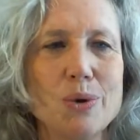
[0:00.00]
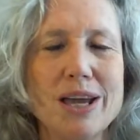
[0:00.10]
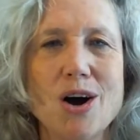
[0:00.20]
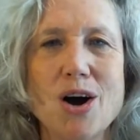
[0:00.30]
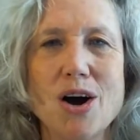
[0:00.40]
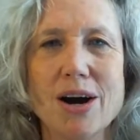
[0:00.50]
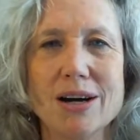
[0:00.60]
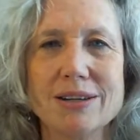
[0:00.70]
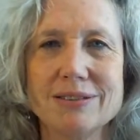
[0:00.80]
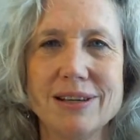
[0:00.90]
we
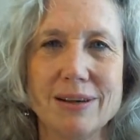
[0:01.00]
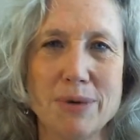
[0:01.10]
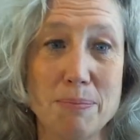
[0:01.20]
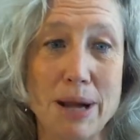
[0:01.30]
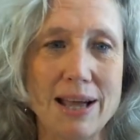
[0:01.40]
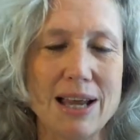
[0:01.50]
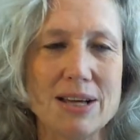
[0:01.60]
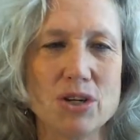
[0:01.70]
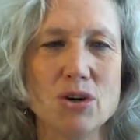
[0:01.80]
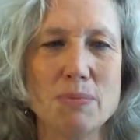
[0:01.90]
are a, a,
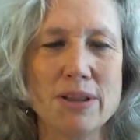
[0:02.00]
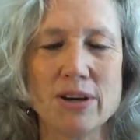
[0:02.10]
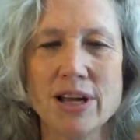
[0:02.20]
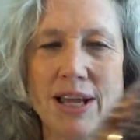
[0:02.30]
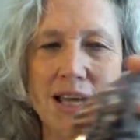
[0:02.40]
biological mother.